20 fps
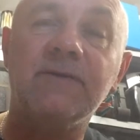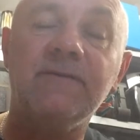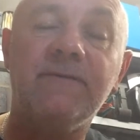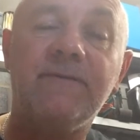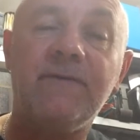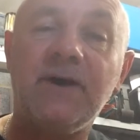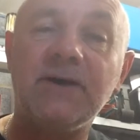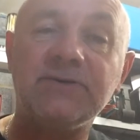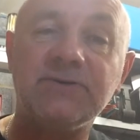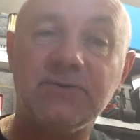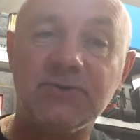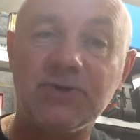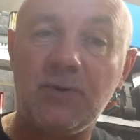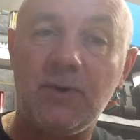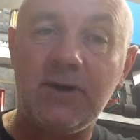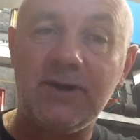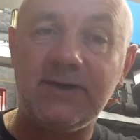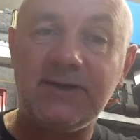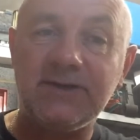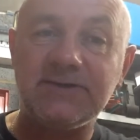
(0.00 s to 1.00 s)
confess I was
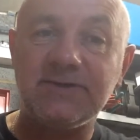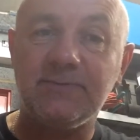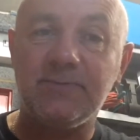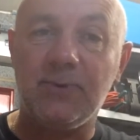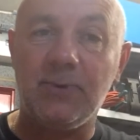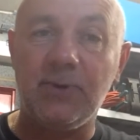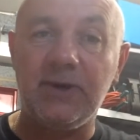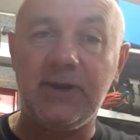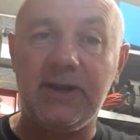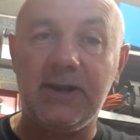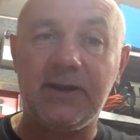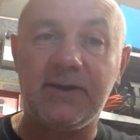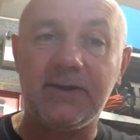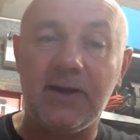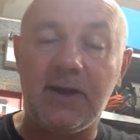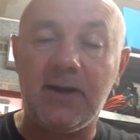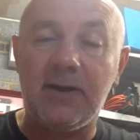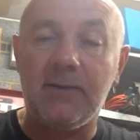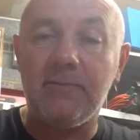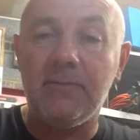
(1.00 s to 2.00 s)
quite disappointed.
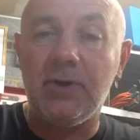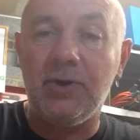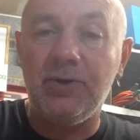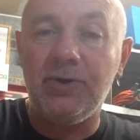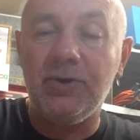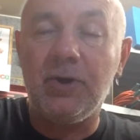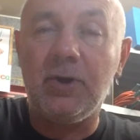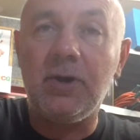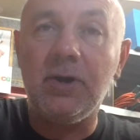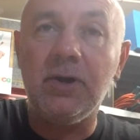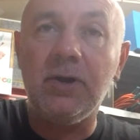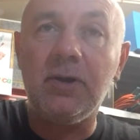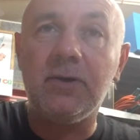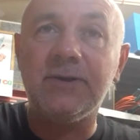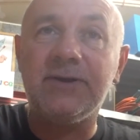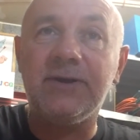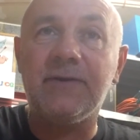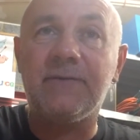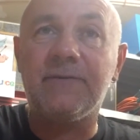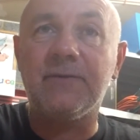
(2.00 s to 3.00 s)
Not a lot
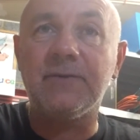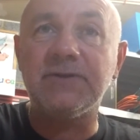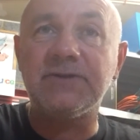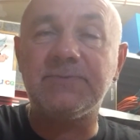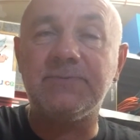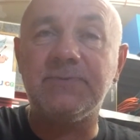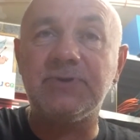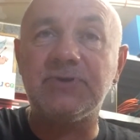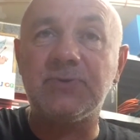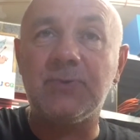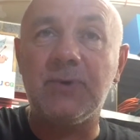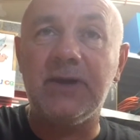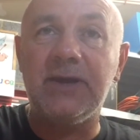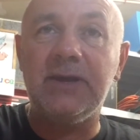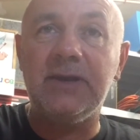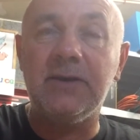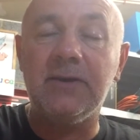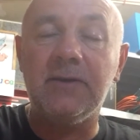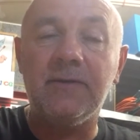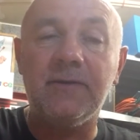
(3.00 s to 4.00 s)
of difference
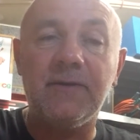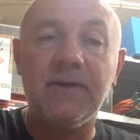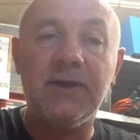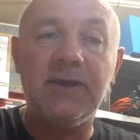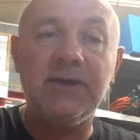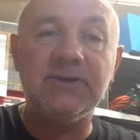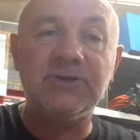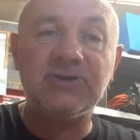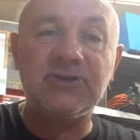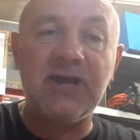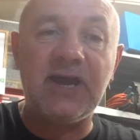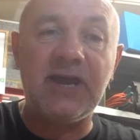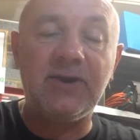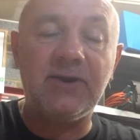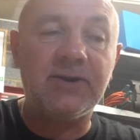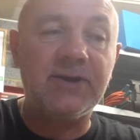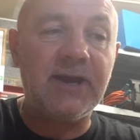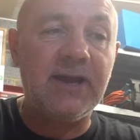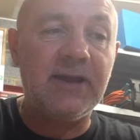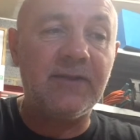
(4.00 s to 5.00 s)
between the
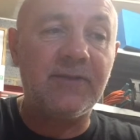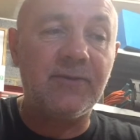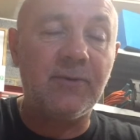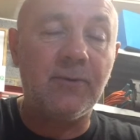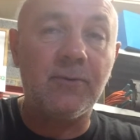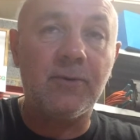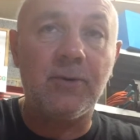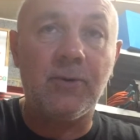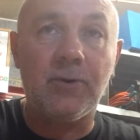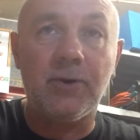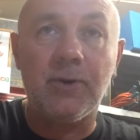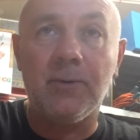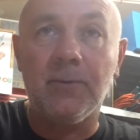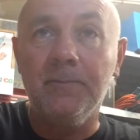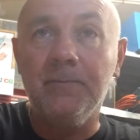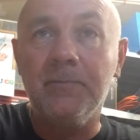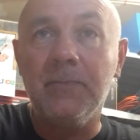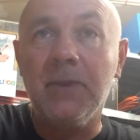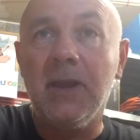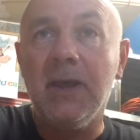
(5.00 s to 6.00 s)
standard Kanthal coil
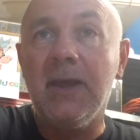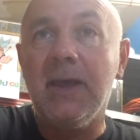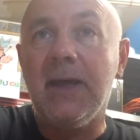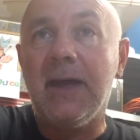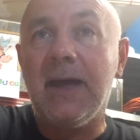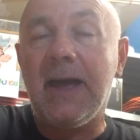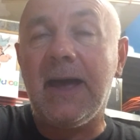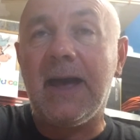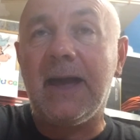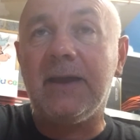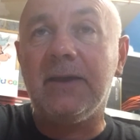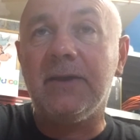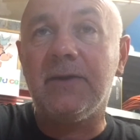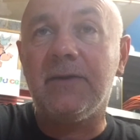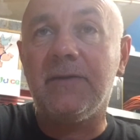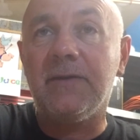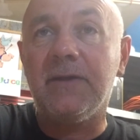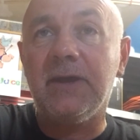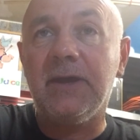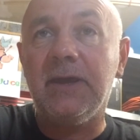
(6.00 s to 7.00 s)
and
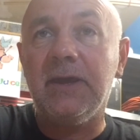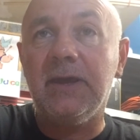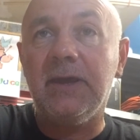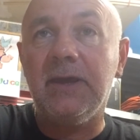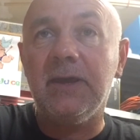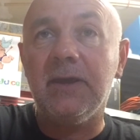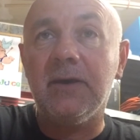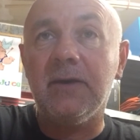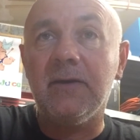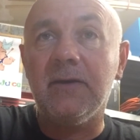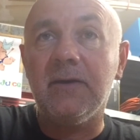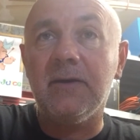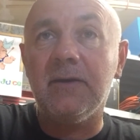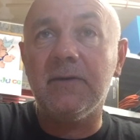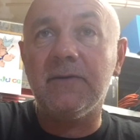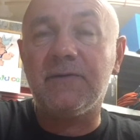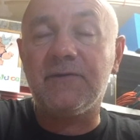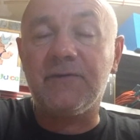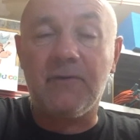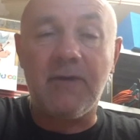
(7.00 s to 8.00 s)
the
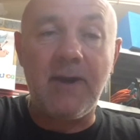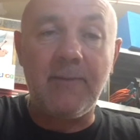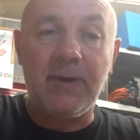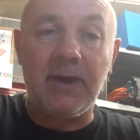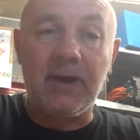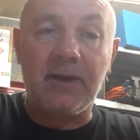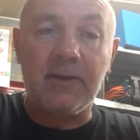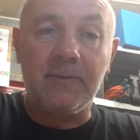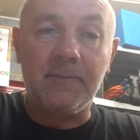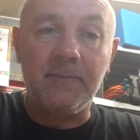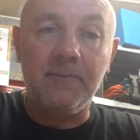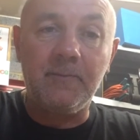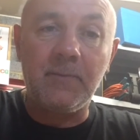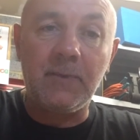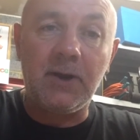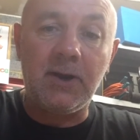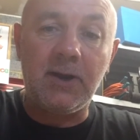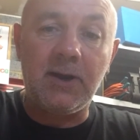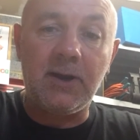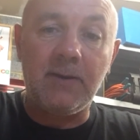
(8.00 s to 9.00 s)
ceramic.
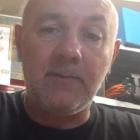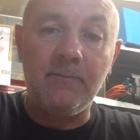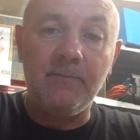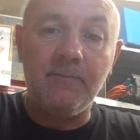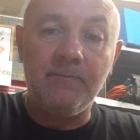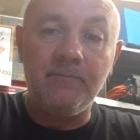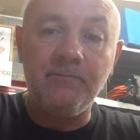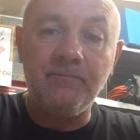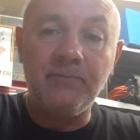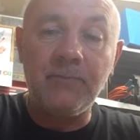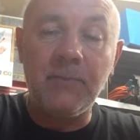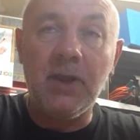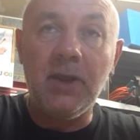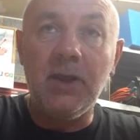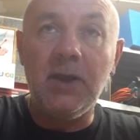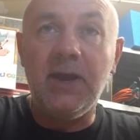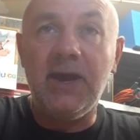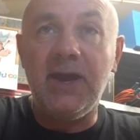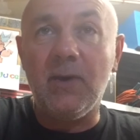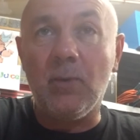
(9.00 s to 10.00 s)

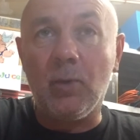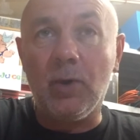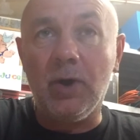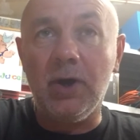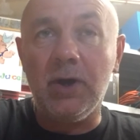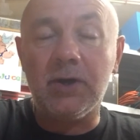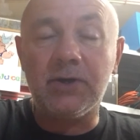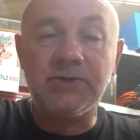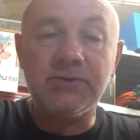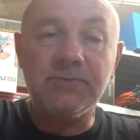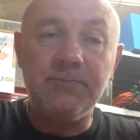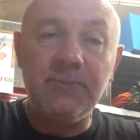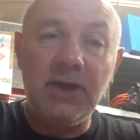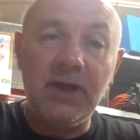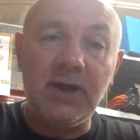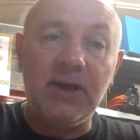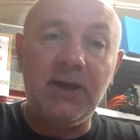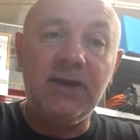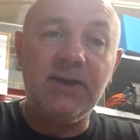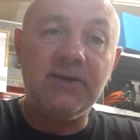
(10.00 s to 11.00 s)
It worked,
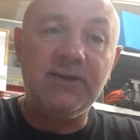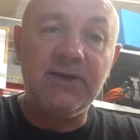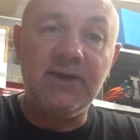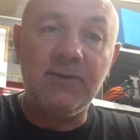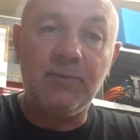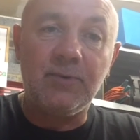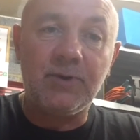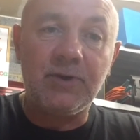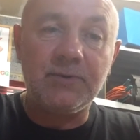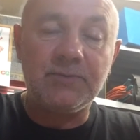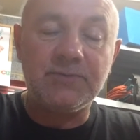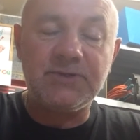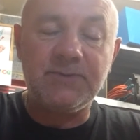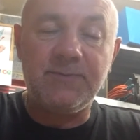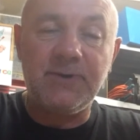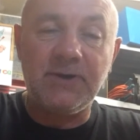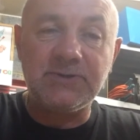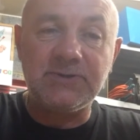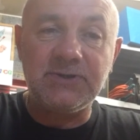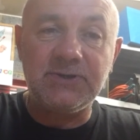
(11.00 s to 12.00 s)
yeah, it did what it was
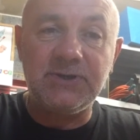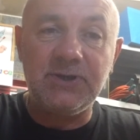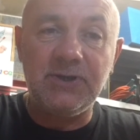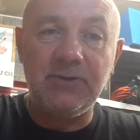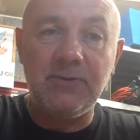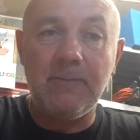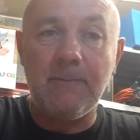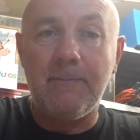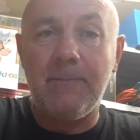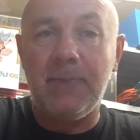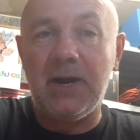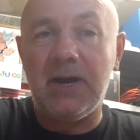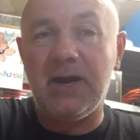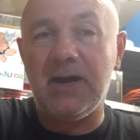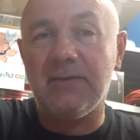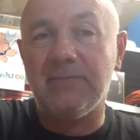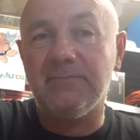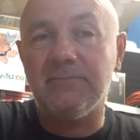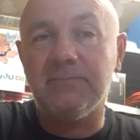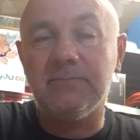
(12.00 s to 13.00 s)
supposed to do, but